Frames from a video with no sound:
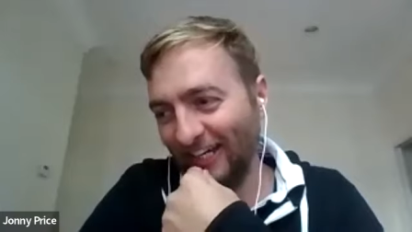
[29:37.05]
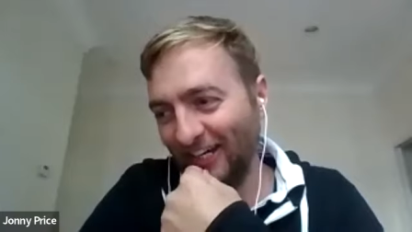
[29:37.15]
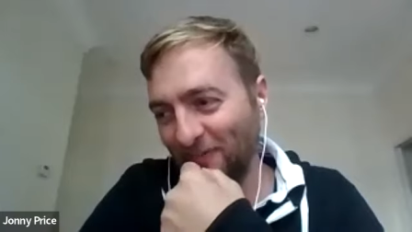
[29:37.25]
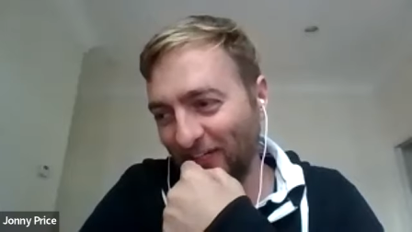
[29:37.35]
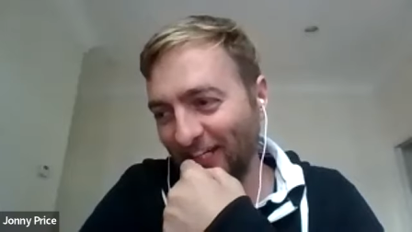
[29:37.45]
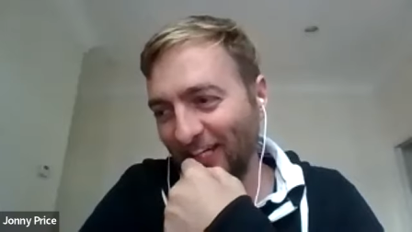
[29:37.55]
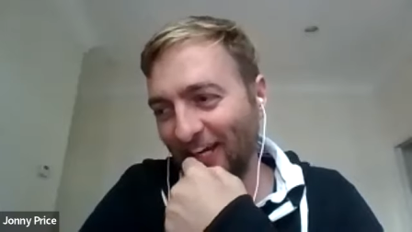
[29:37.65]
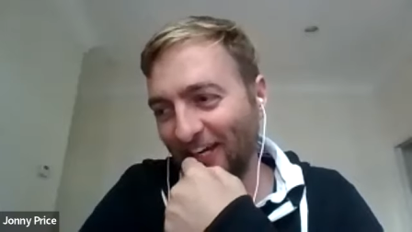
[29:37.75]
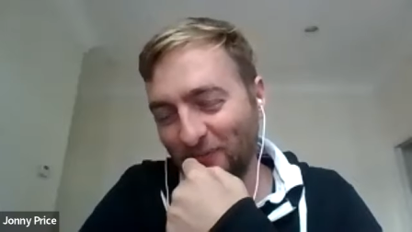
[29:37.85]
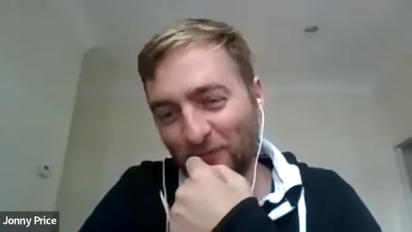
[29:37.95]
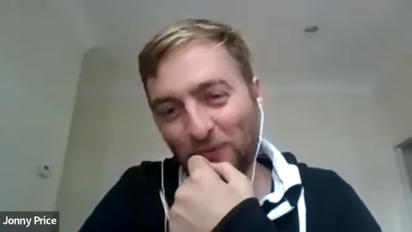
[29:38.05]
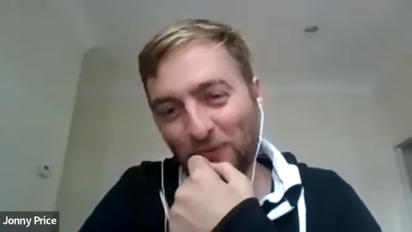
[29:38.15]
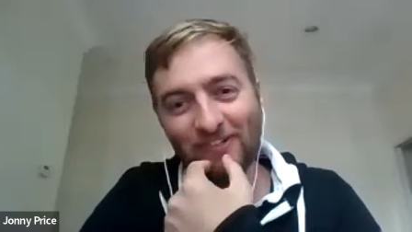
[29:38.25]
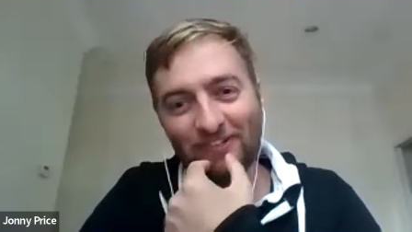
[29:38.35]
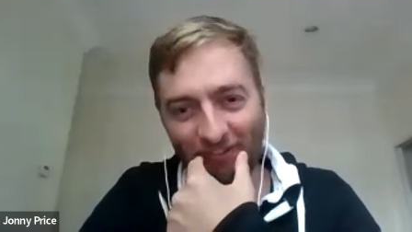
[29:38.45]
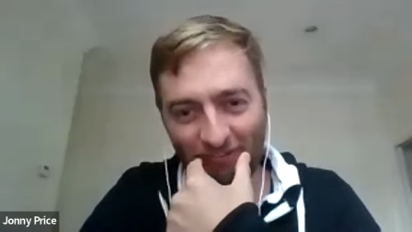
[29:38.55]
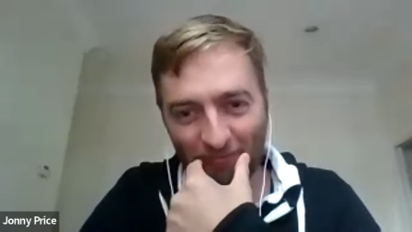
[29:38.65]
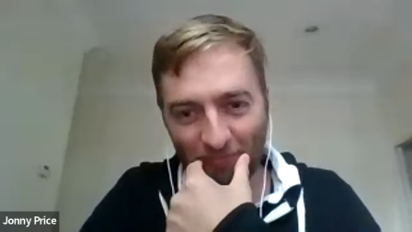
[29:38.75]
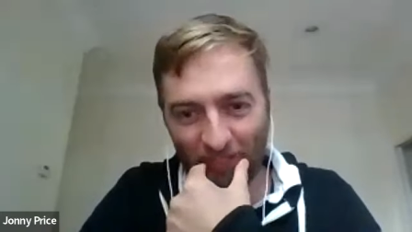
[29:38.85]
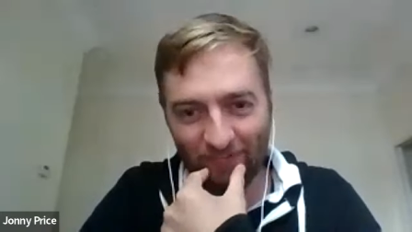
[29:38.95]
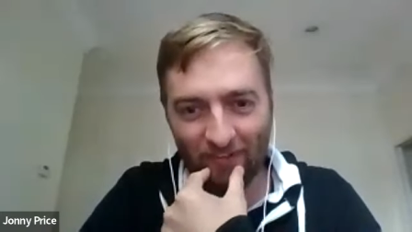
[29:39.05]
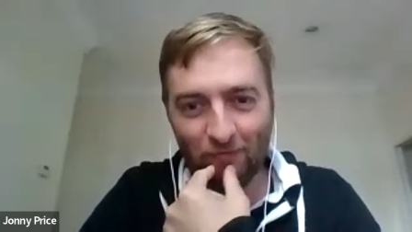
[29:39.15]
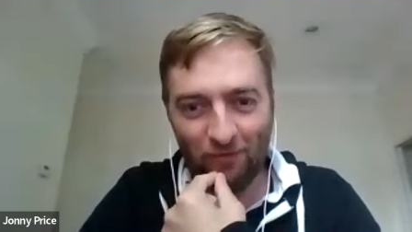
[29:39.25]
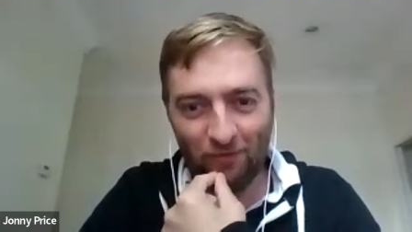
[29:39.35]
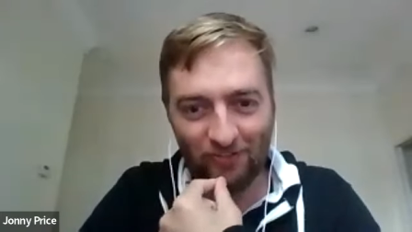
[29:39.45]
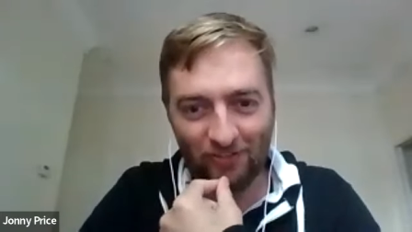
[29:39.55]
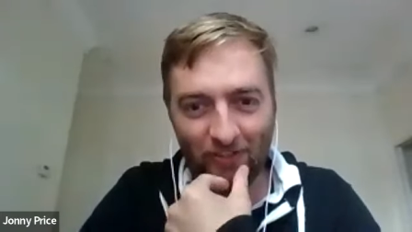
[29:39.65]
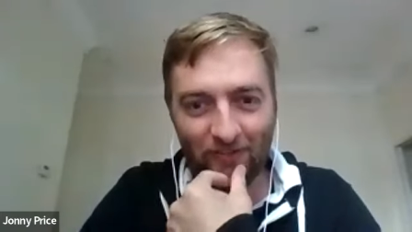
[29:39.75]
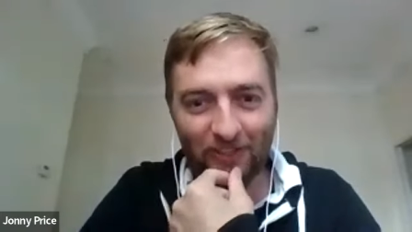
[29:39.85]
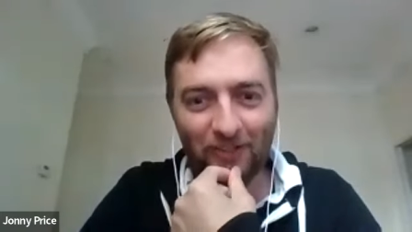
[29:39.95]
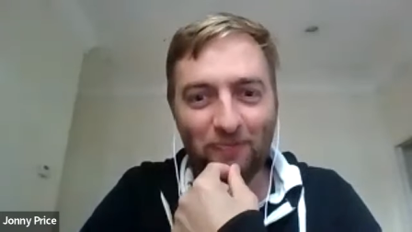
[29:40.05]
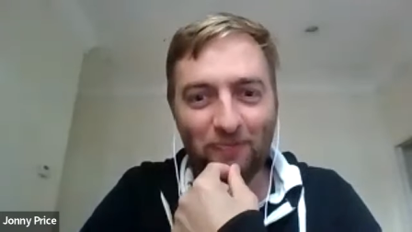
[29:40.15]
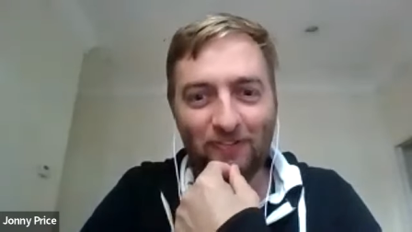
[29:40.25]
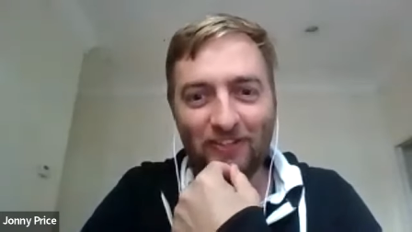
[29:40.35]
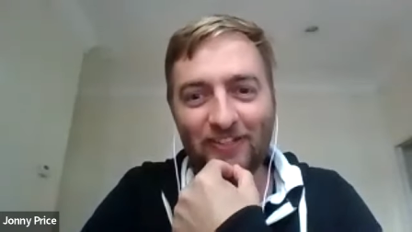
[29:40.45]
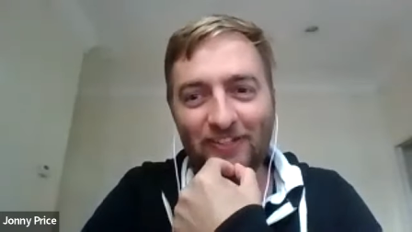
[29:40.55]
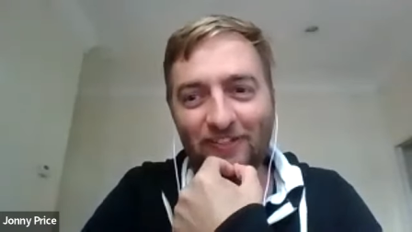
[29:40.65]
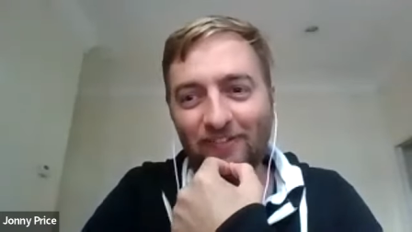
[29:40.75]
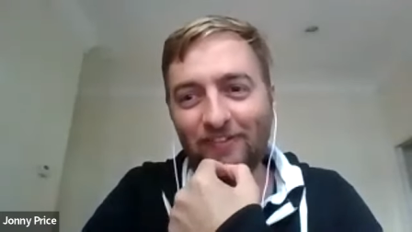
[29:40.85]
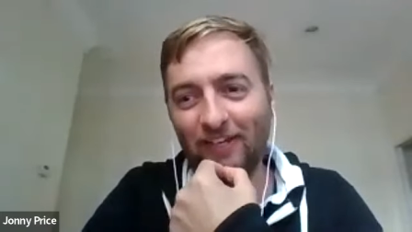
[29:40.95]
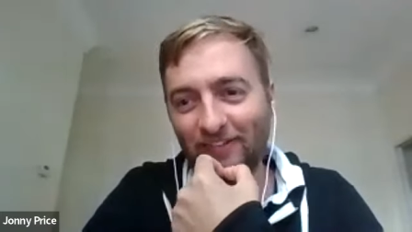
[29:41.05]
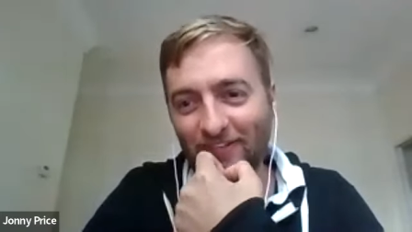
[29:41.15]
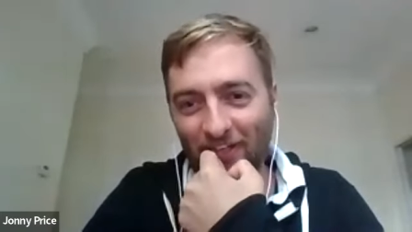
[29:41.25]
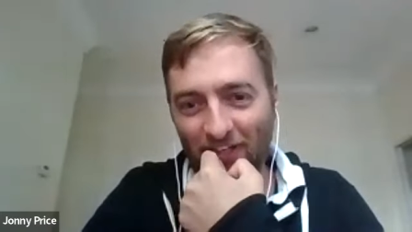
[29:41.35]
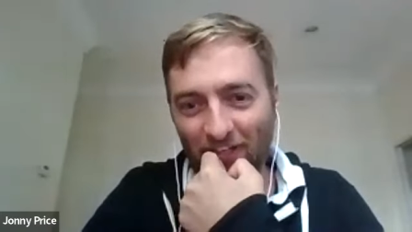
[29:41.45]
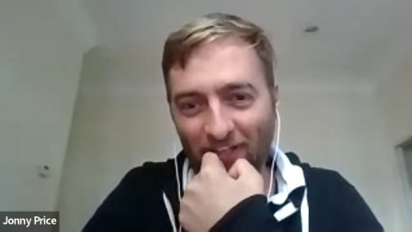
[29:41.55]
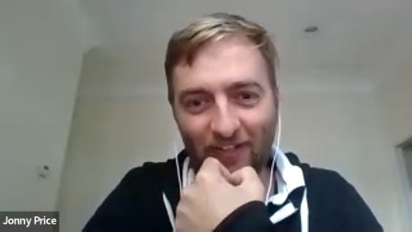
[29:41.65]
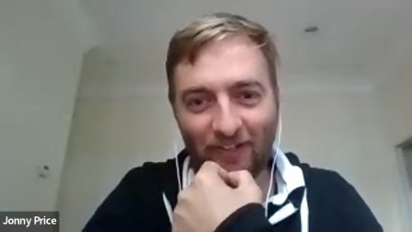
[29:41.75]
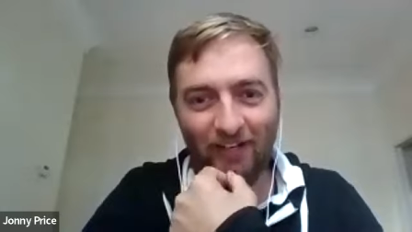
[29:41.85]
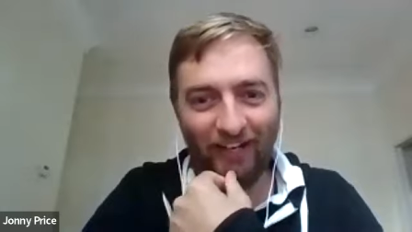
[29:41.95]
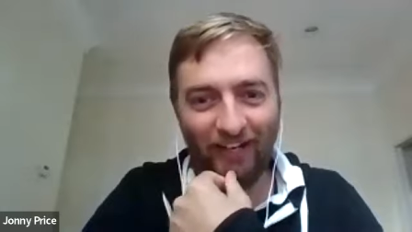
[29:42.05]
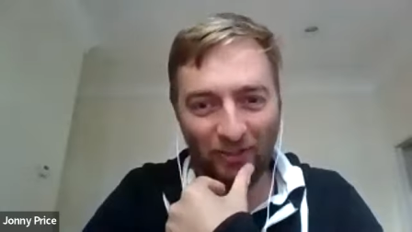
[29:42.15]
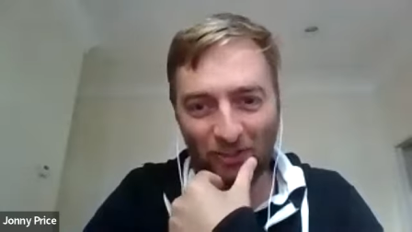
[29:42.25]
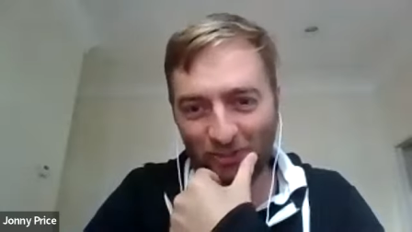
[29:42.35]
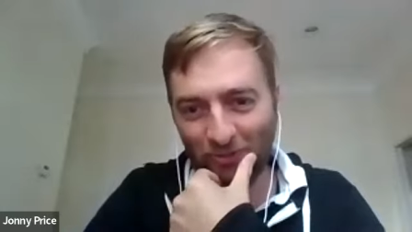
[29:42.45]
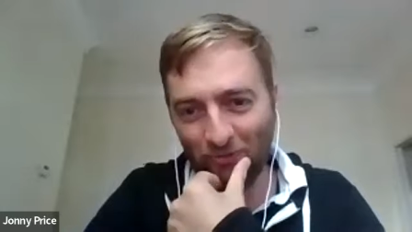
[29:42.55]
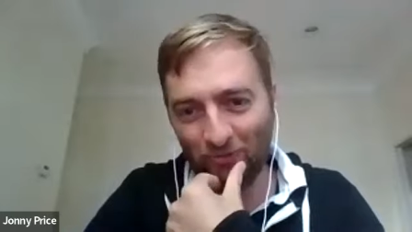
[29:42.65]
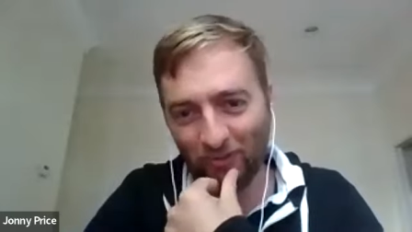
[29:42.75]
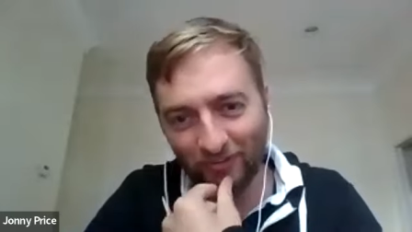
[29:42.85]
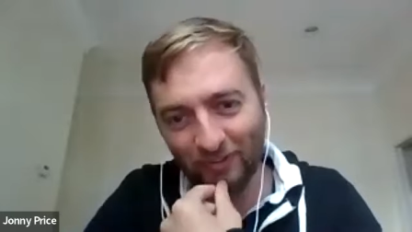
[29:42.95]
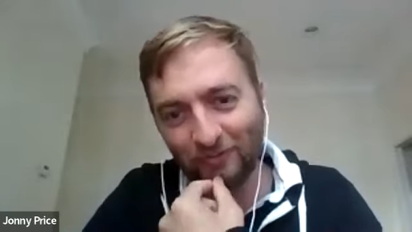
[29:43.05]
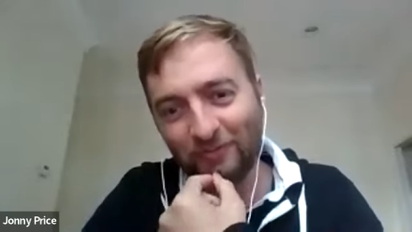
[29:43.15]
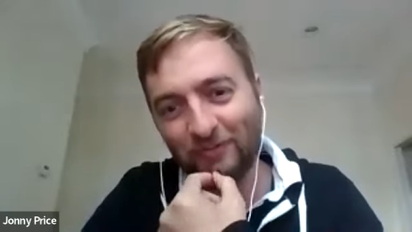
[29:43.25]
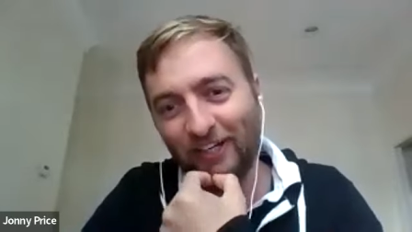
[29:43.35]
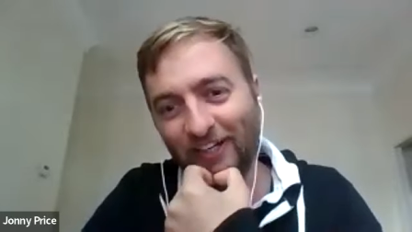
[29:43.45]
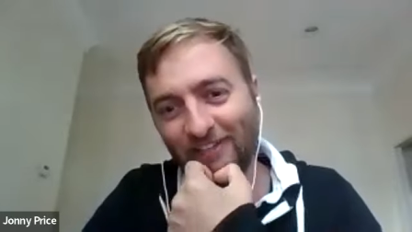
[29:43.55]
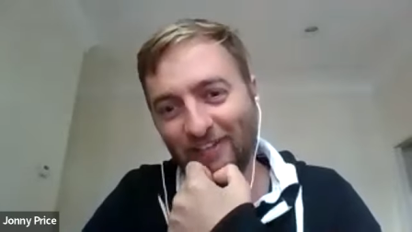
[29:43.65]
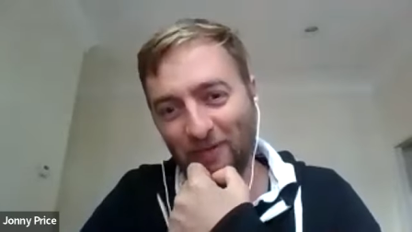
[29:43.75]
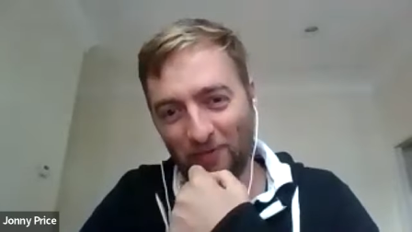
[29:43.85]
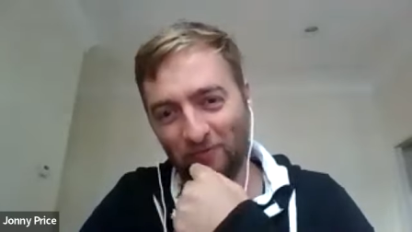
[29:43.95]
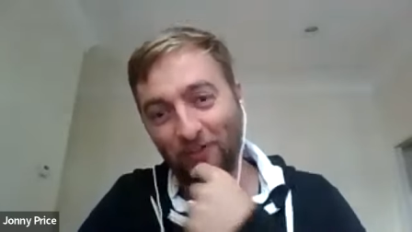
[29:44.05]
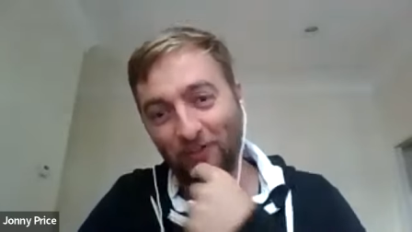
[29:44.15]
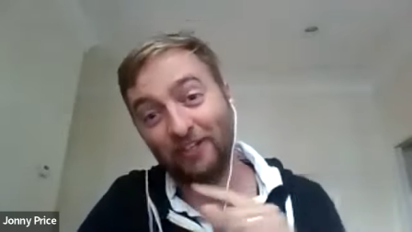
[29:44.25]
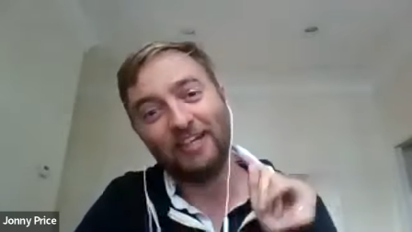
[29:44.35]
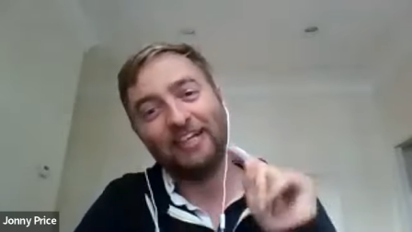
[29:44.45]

Uh, but watch this space. There's a feature coming with petitions that is gonna uh, knock your socks off. Uh, it's gonna be fun.